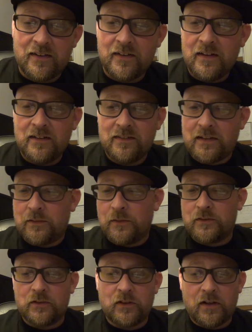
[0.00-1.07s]
Think
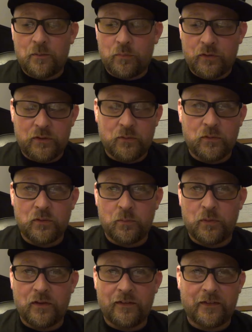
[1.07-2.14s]
those are pretty cool to
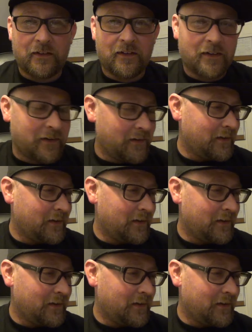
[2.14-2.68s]
put on the car.